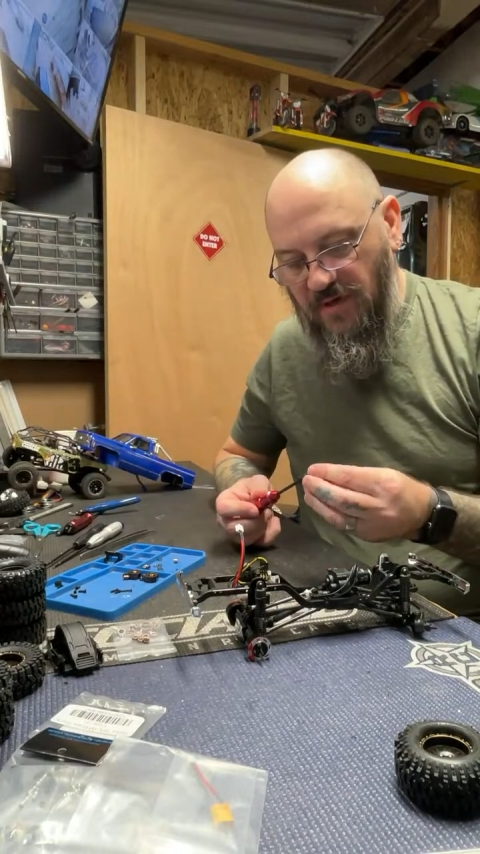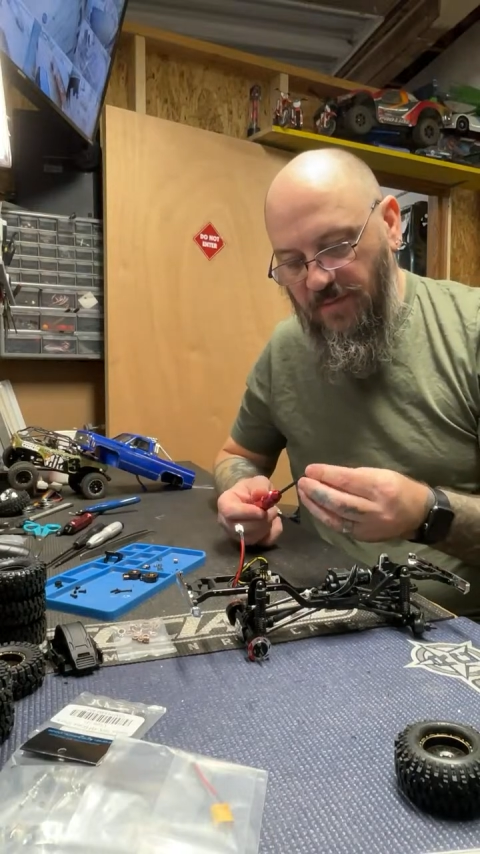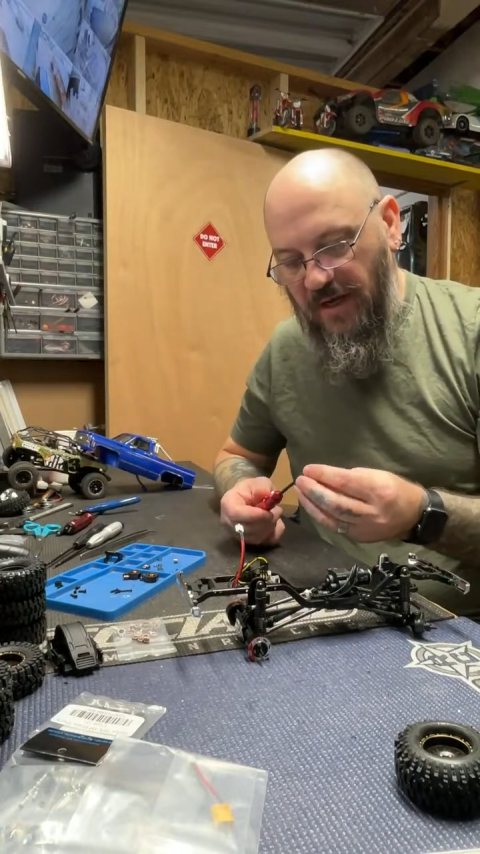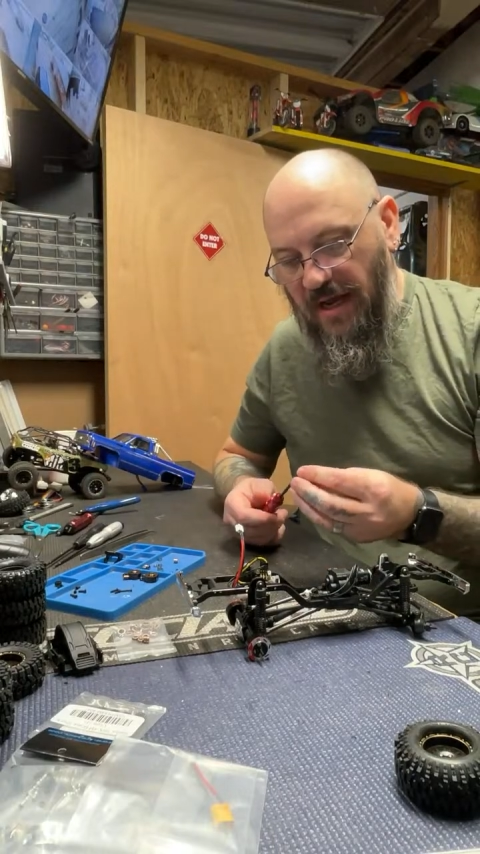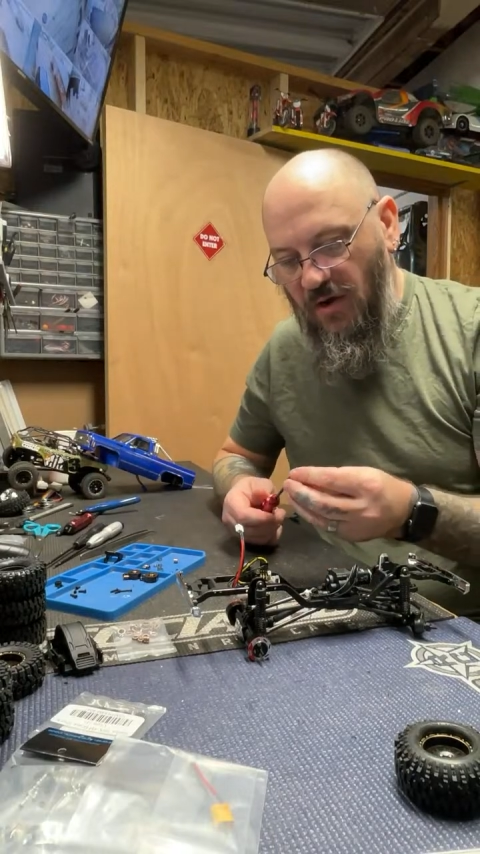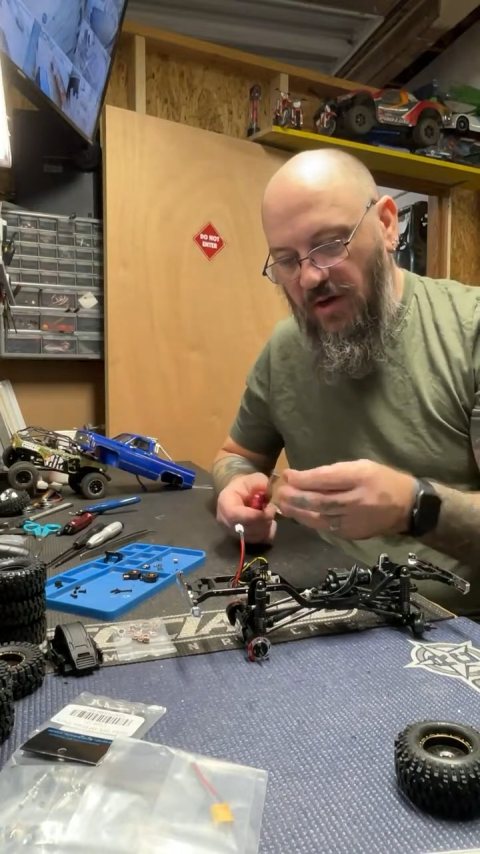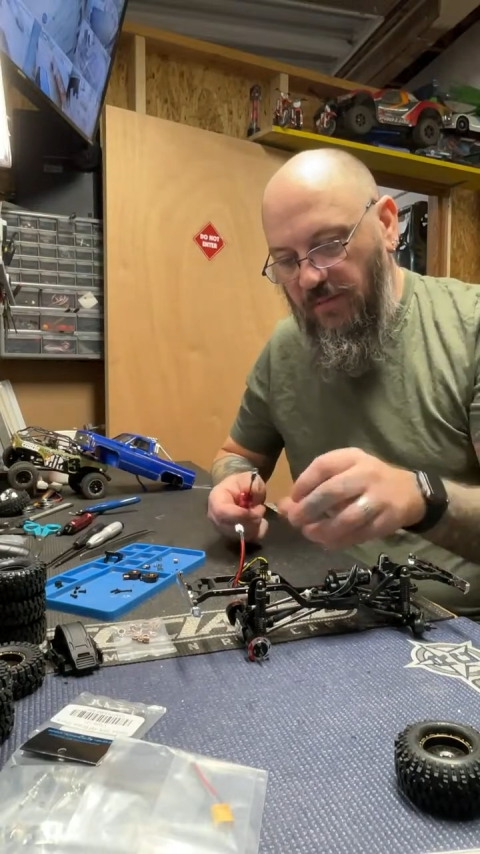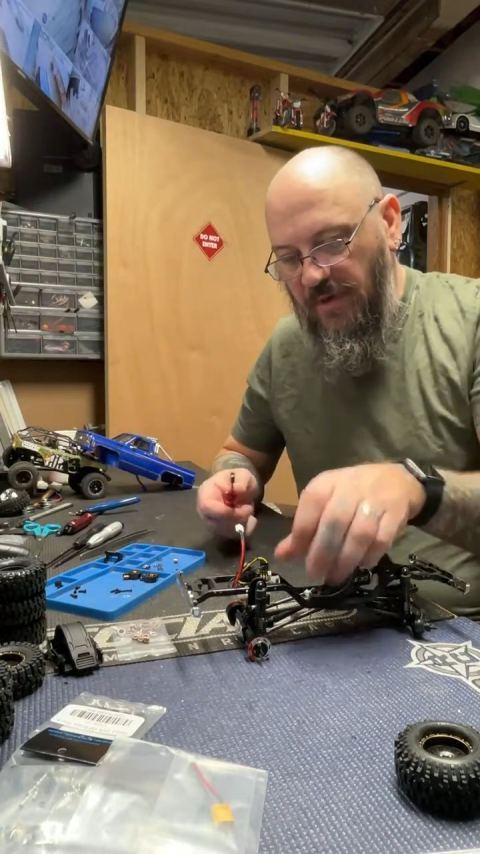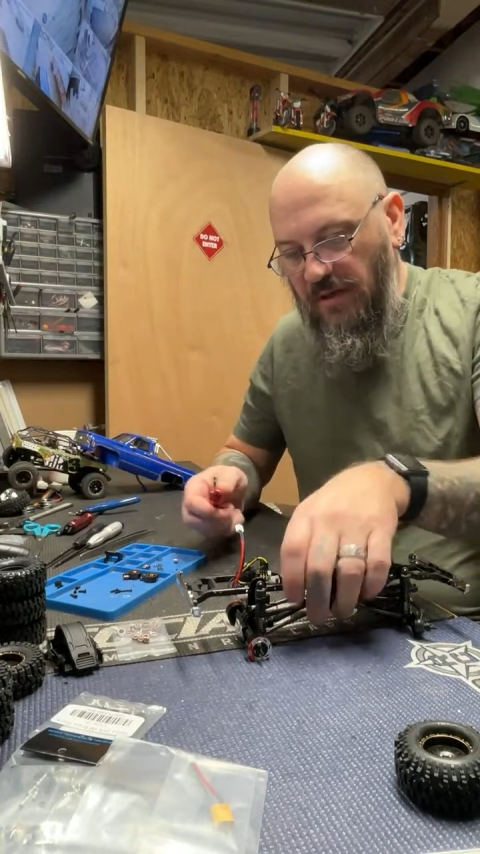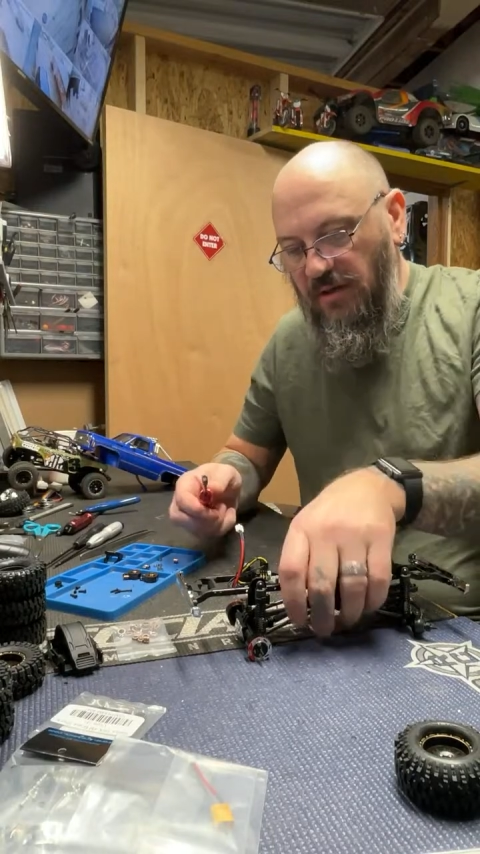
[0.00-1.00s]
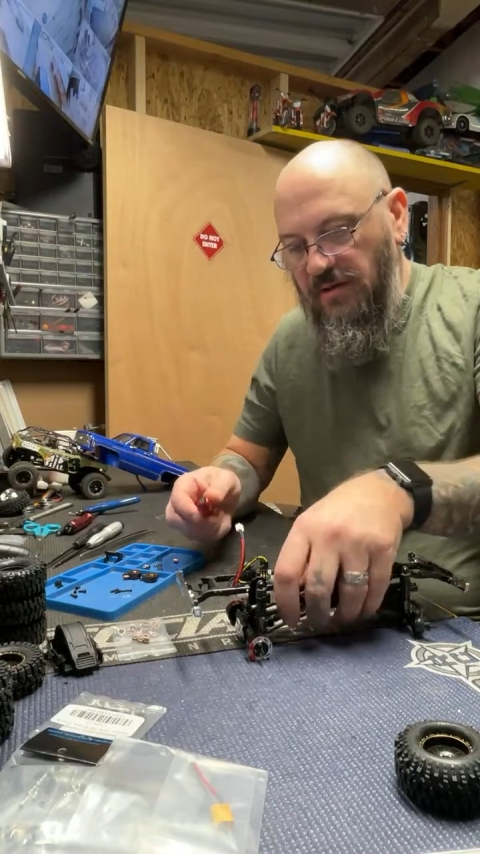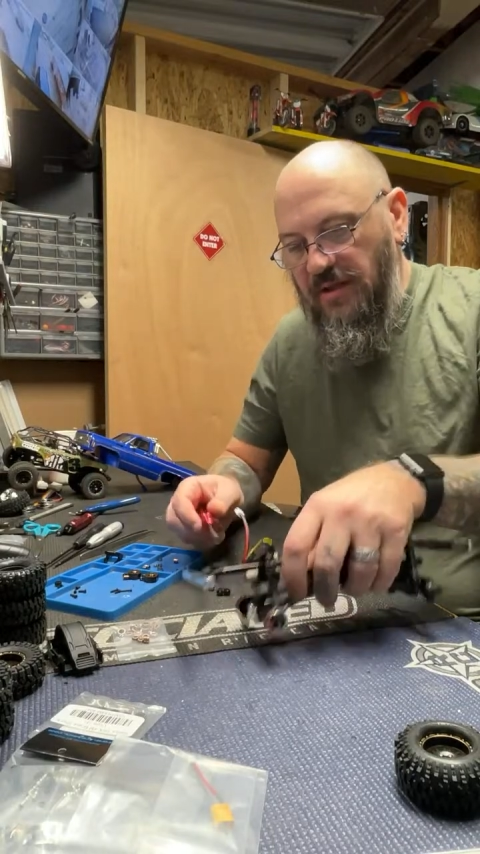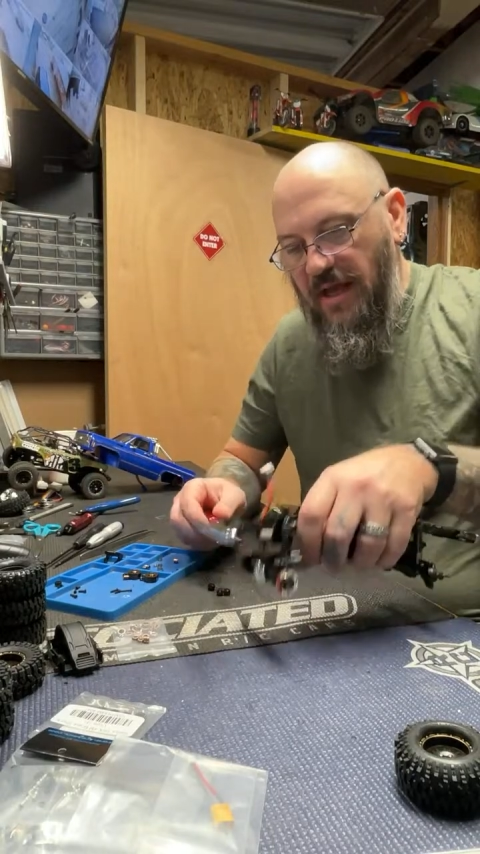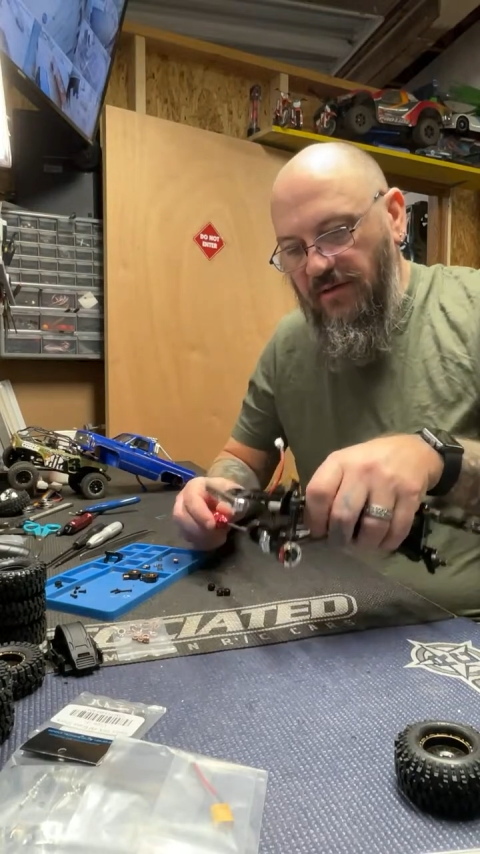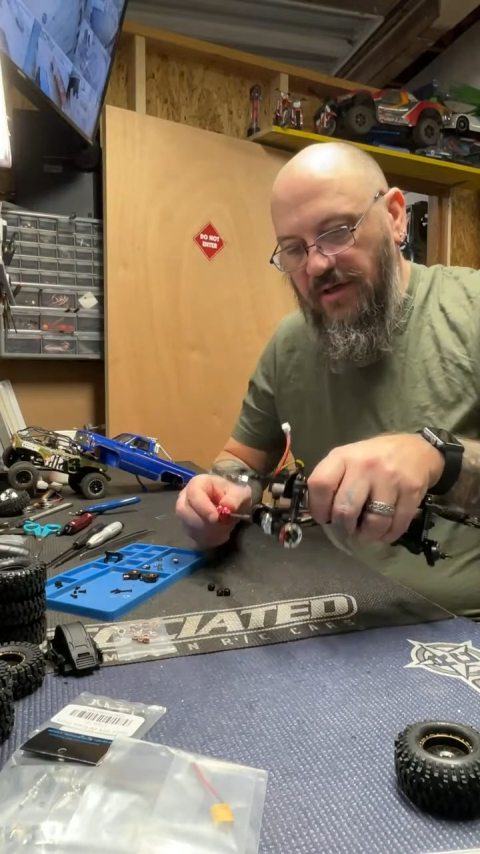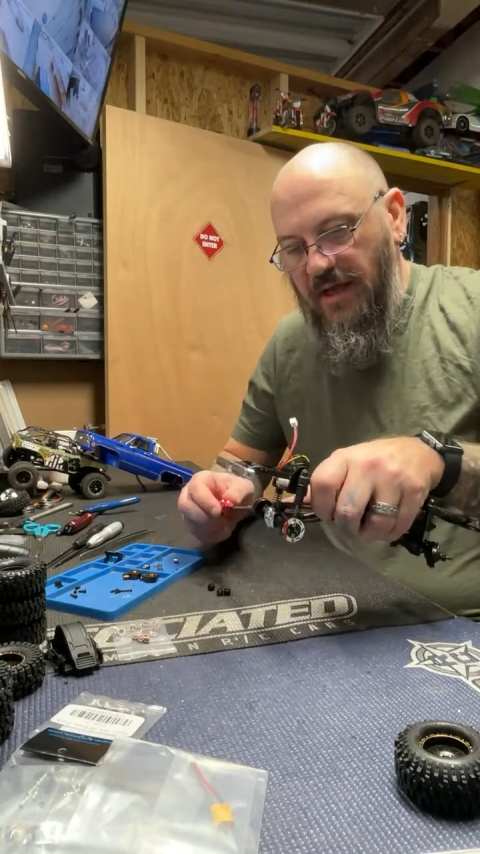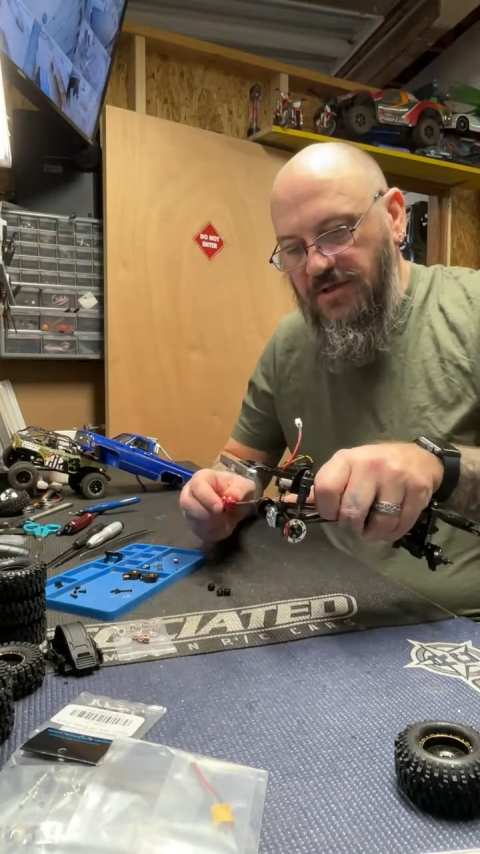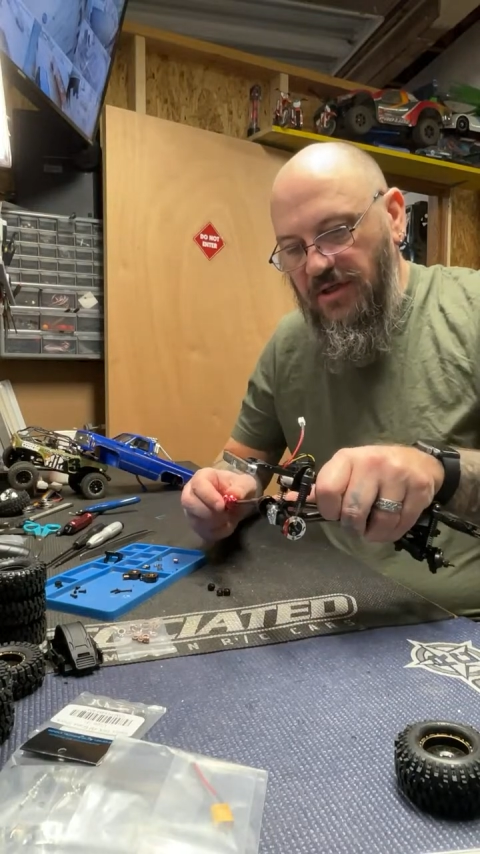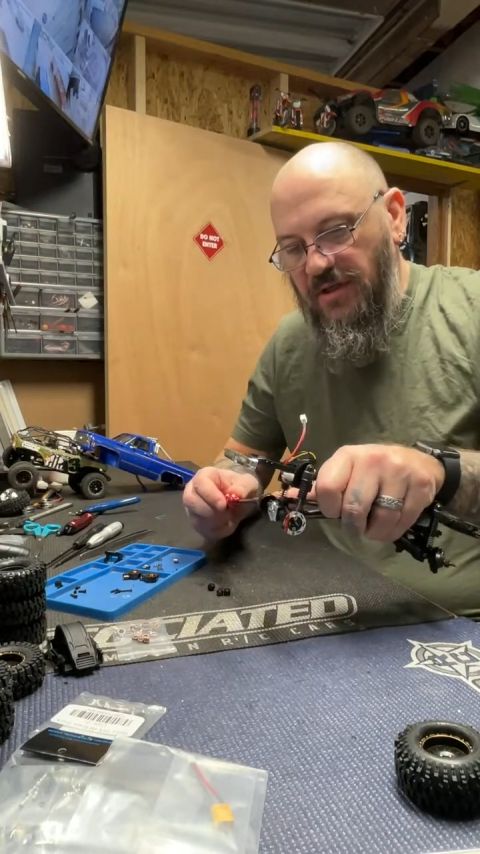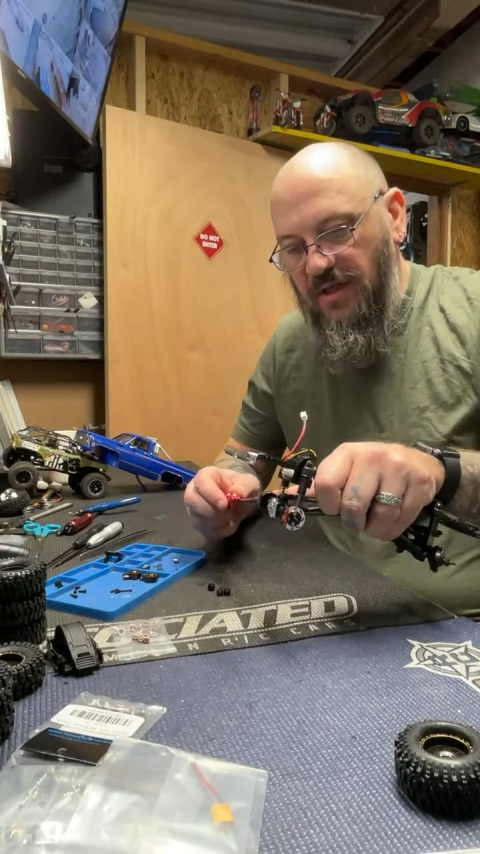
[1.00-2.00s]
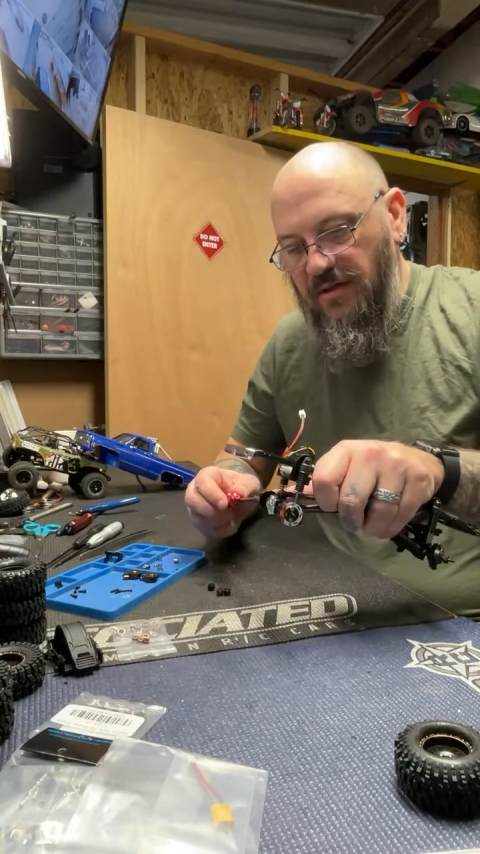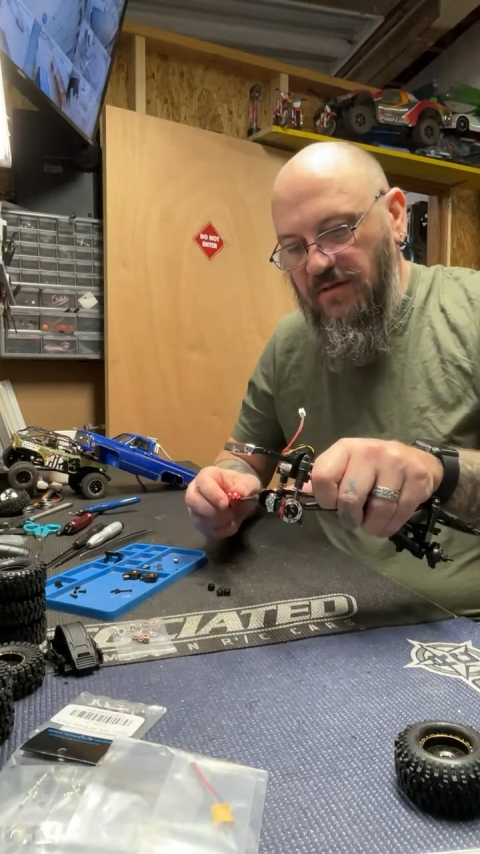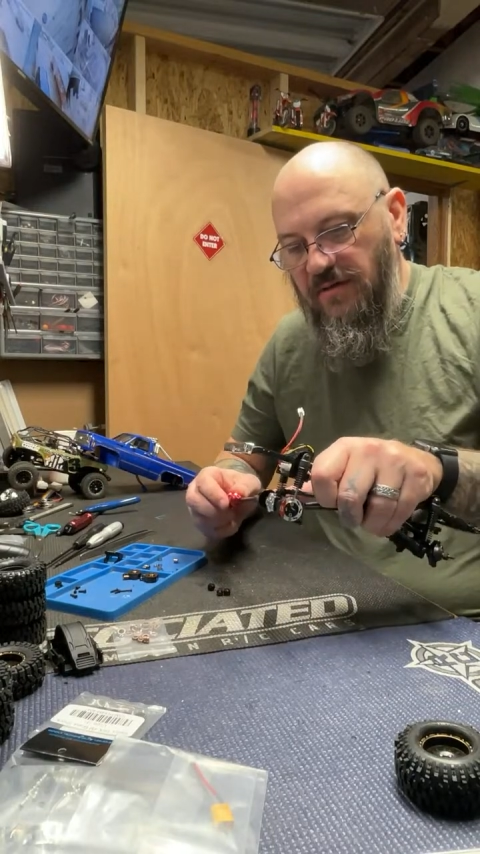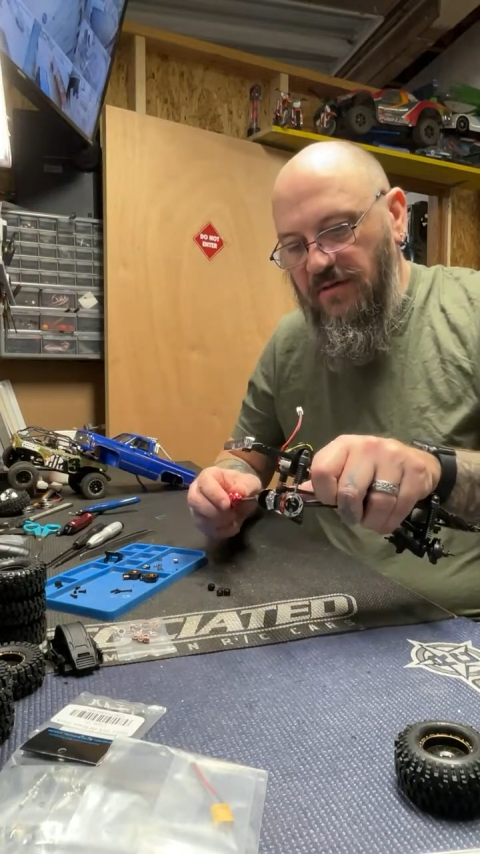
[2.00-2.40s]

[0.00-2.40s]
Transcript: coming out and me not catching that